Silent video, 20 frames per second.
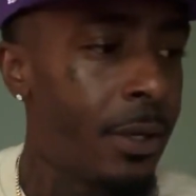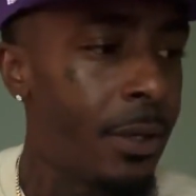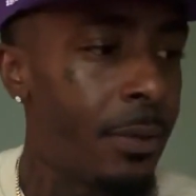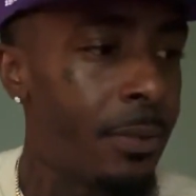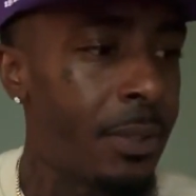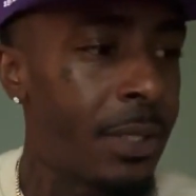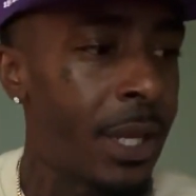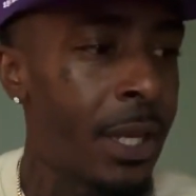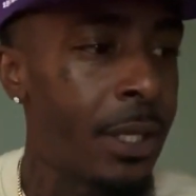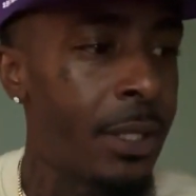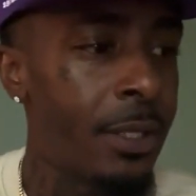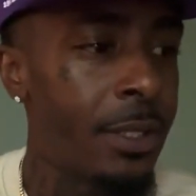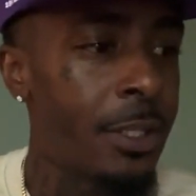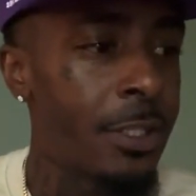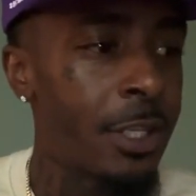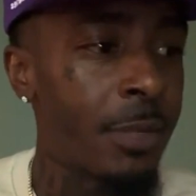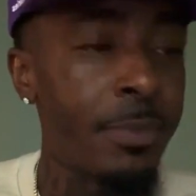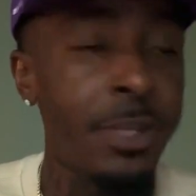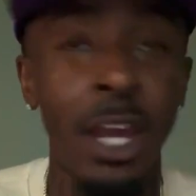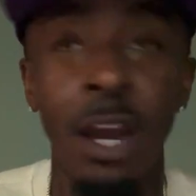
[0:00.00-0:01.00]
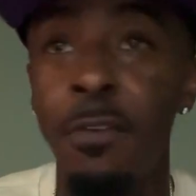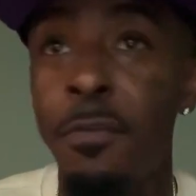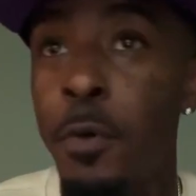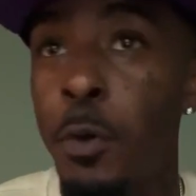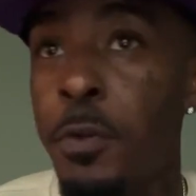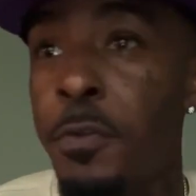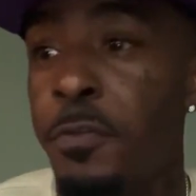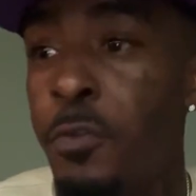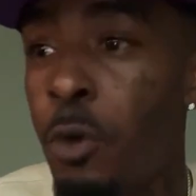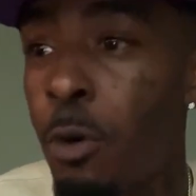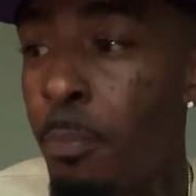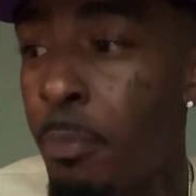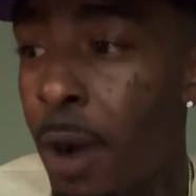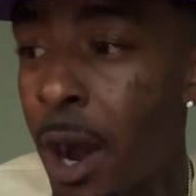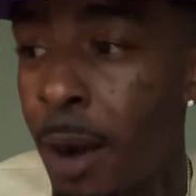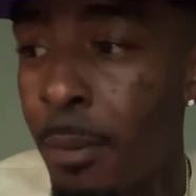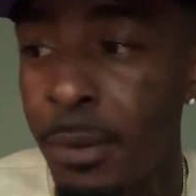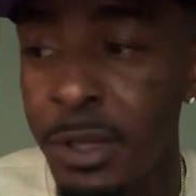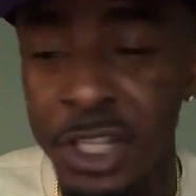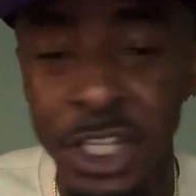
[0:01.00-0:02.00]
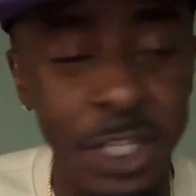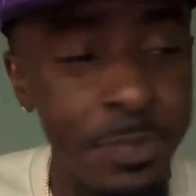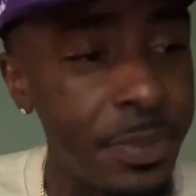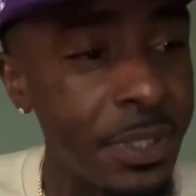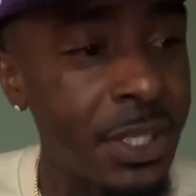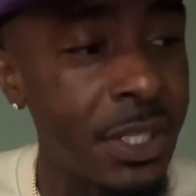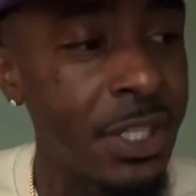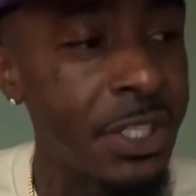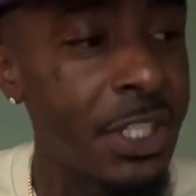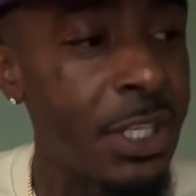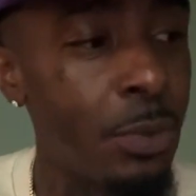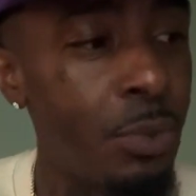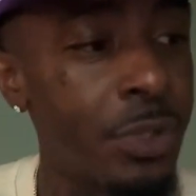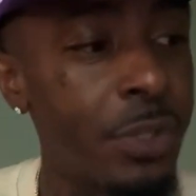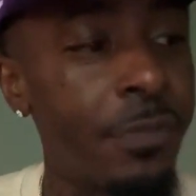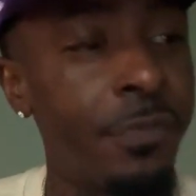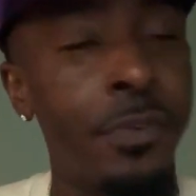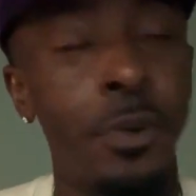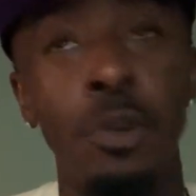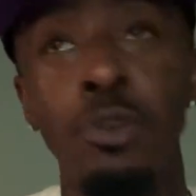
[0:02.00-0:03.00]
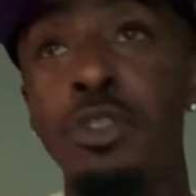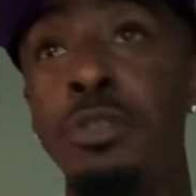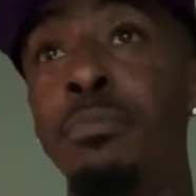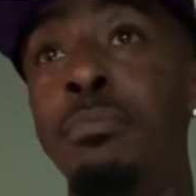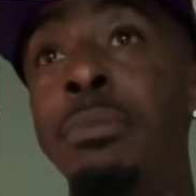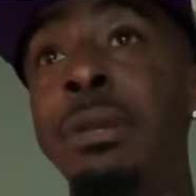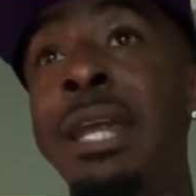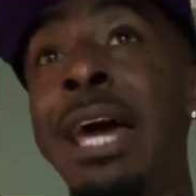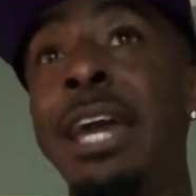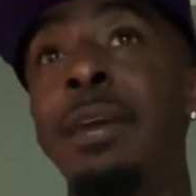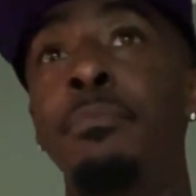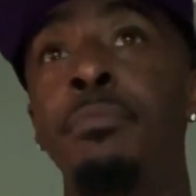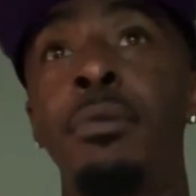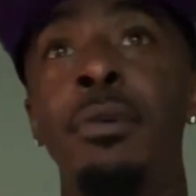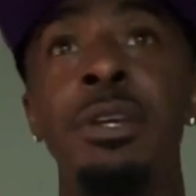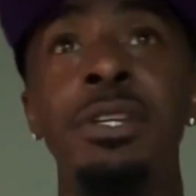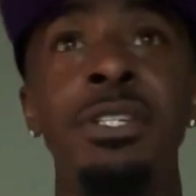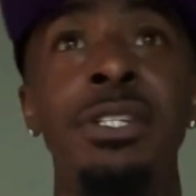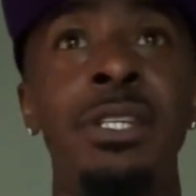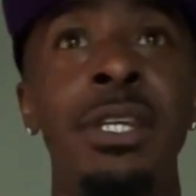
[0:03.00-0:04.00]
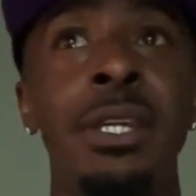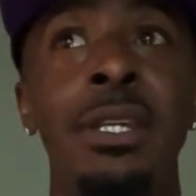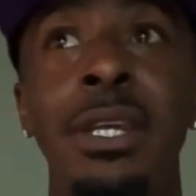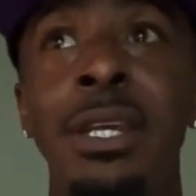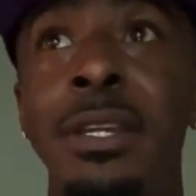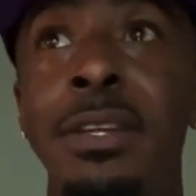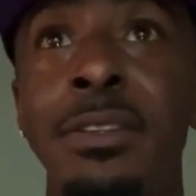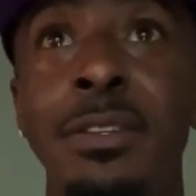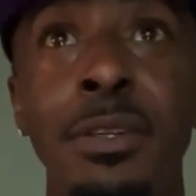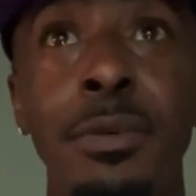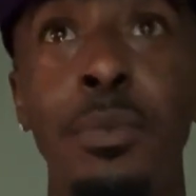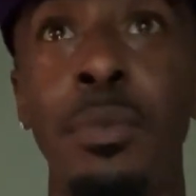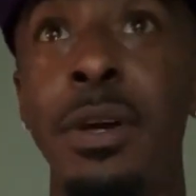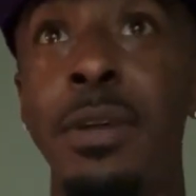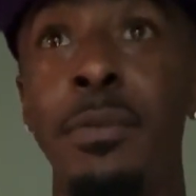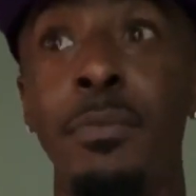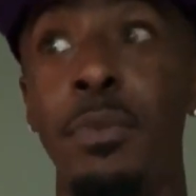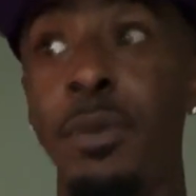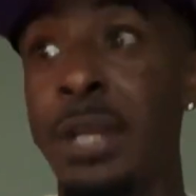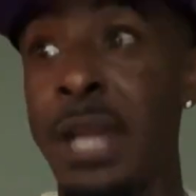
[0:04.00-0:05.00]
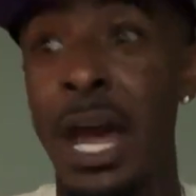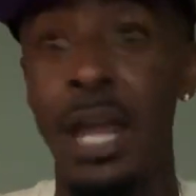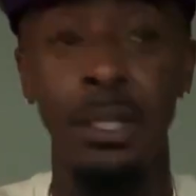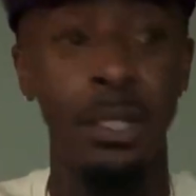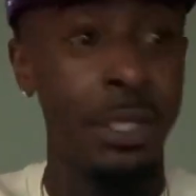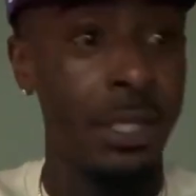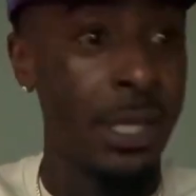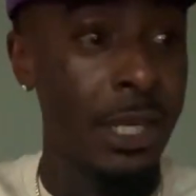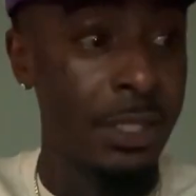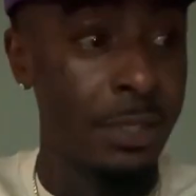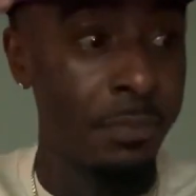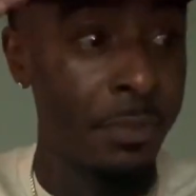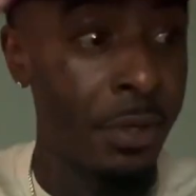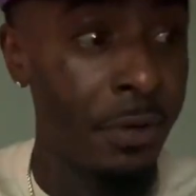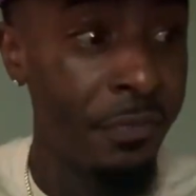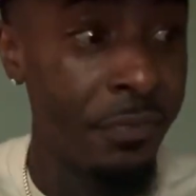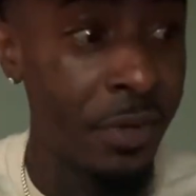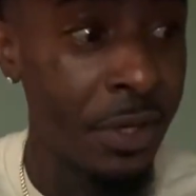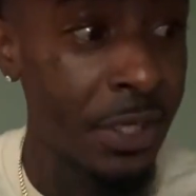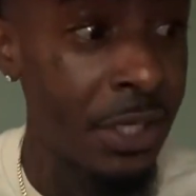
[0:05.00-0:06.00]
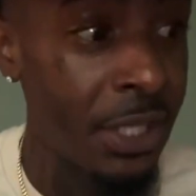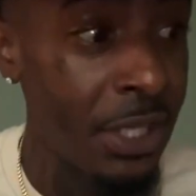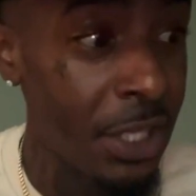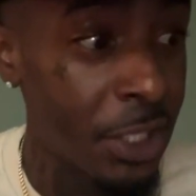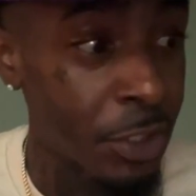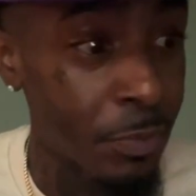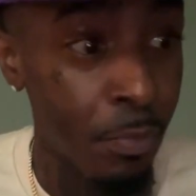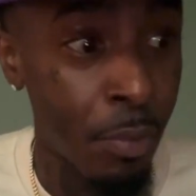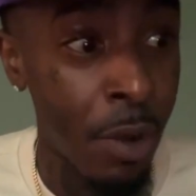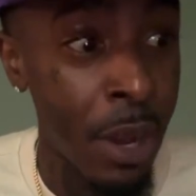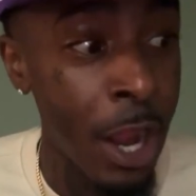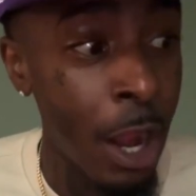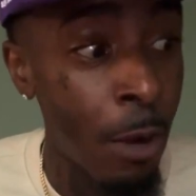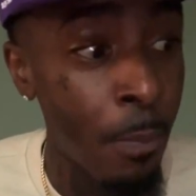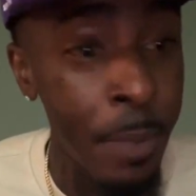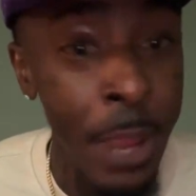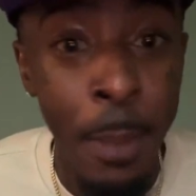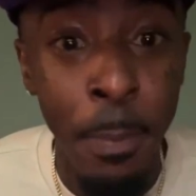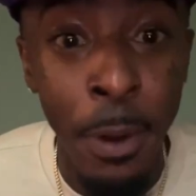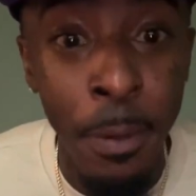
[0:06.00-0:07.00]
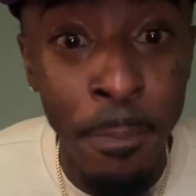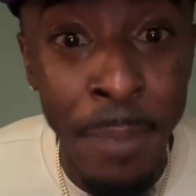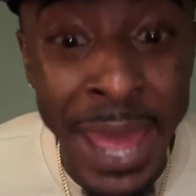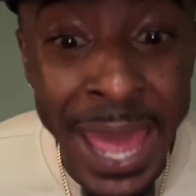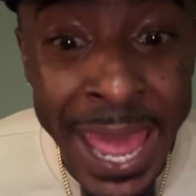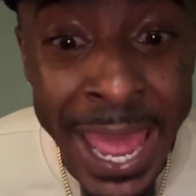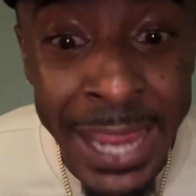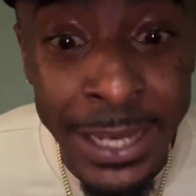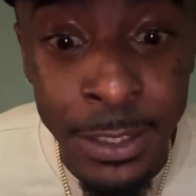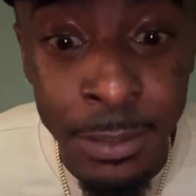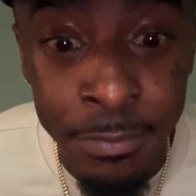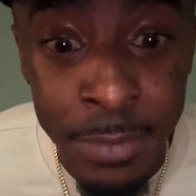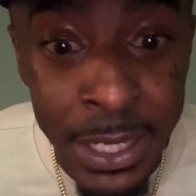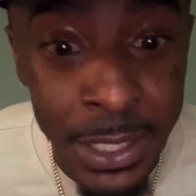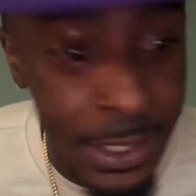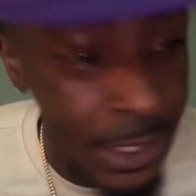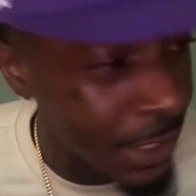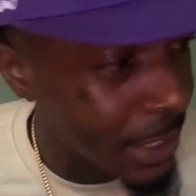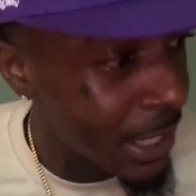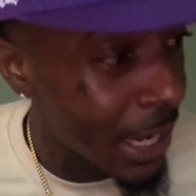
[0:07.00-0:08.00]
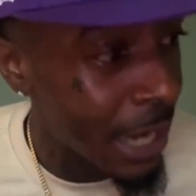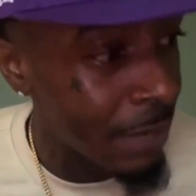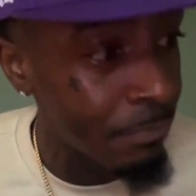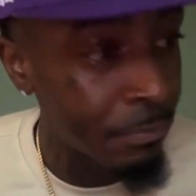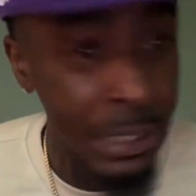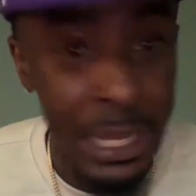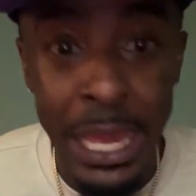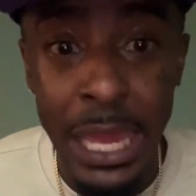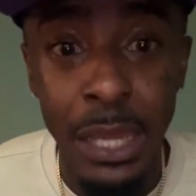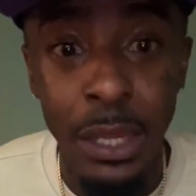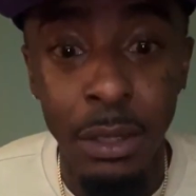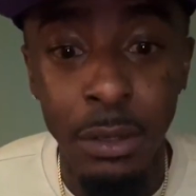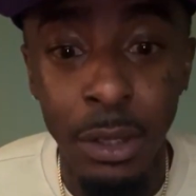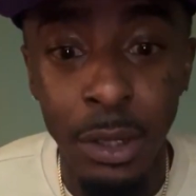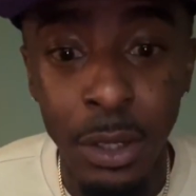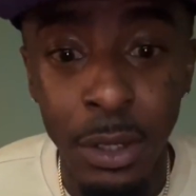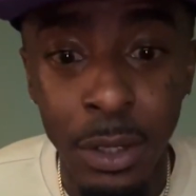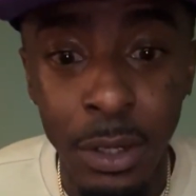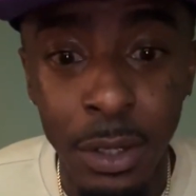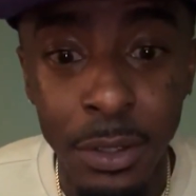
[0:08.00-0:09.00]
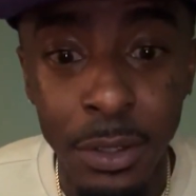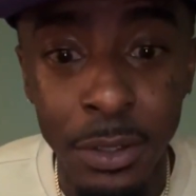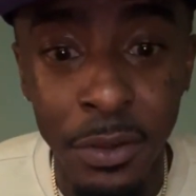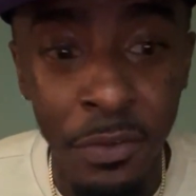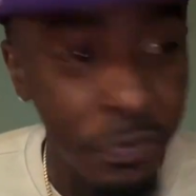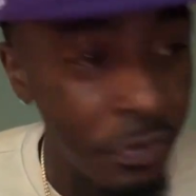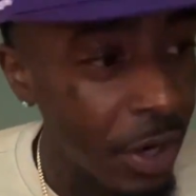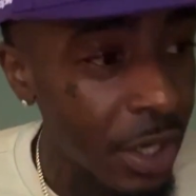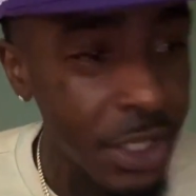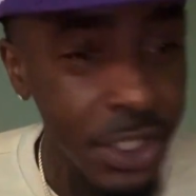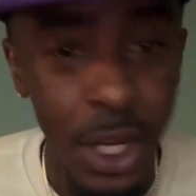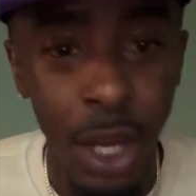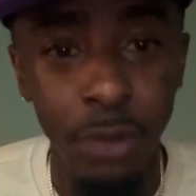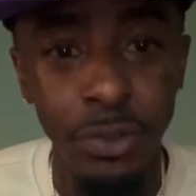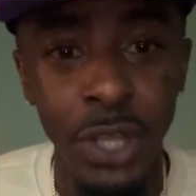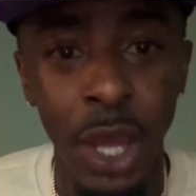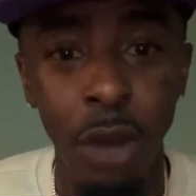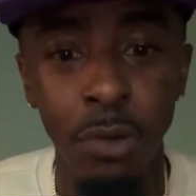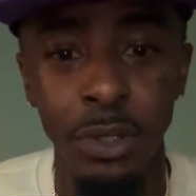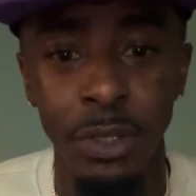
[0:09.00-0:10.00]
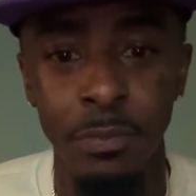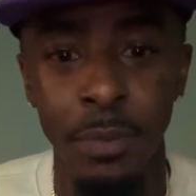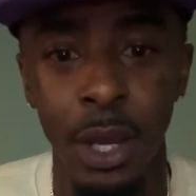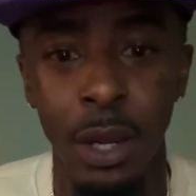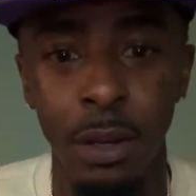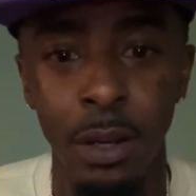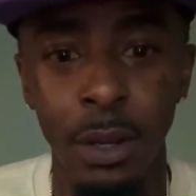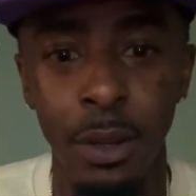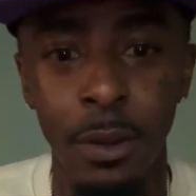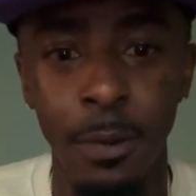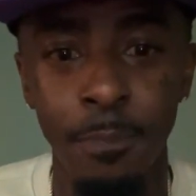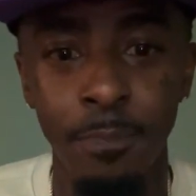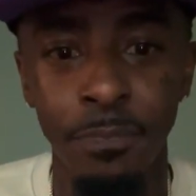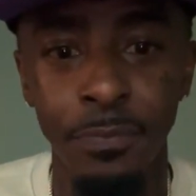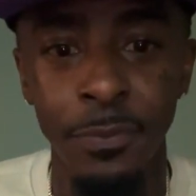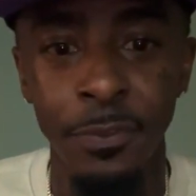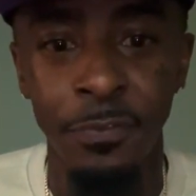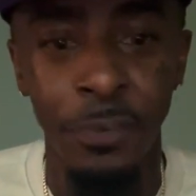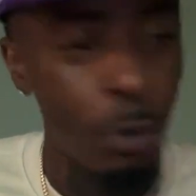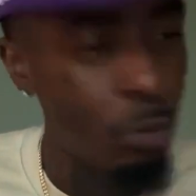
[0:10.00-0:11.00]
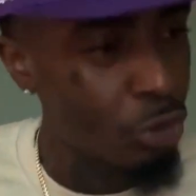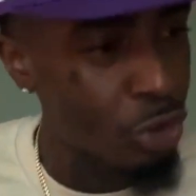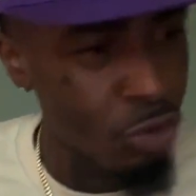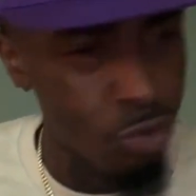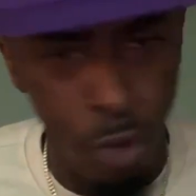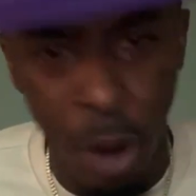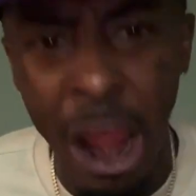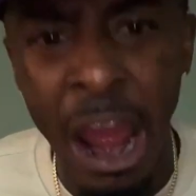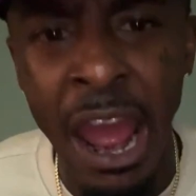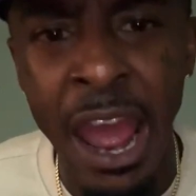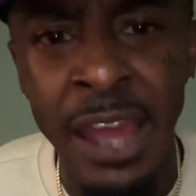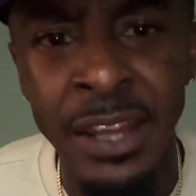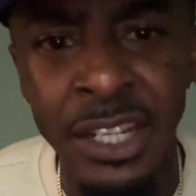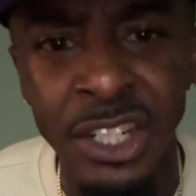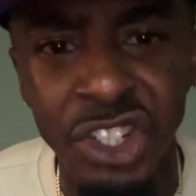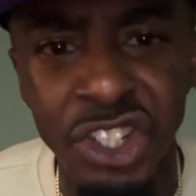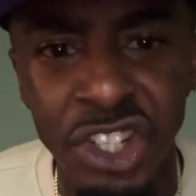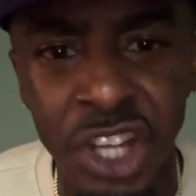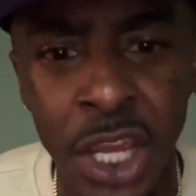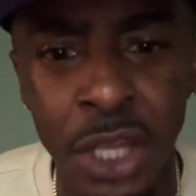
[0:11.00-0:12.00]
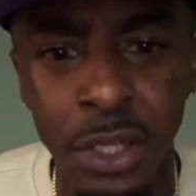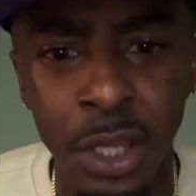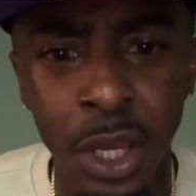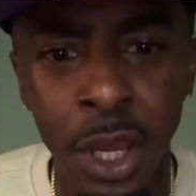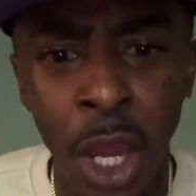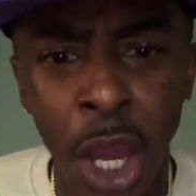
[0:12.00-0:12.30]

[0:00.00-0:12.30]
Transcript: Okay, some of y'all voted for Obama just because he was the first black president. And so, when I look at the motherfucker, he is brown paper bag to me. He ain't black. The fuck are y'all talking about? Folks crying and shit.